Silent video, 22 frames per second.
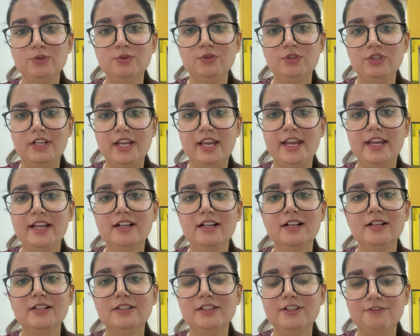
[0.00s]
take
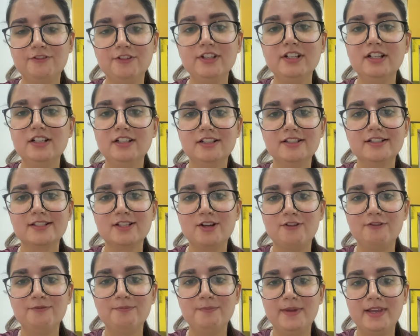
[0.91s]
different colors
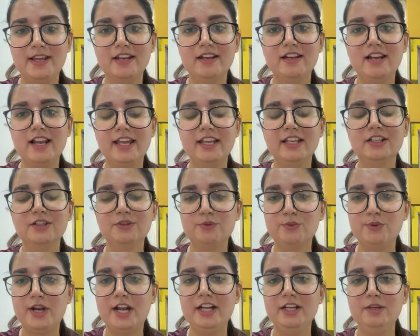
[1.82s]
of pen like
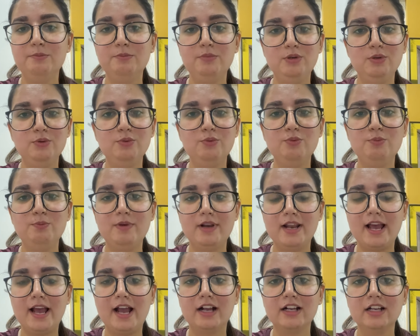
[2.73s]
red, blue,
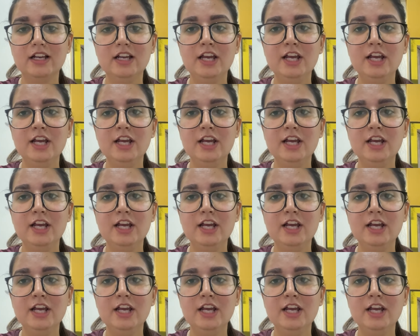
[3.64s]
black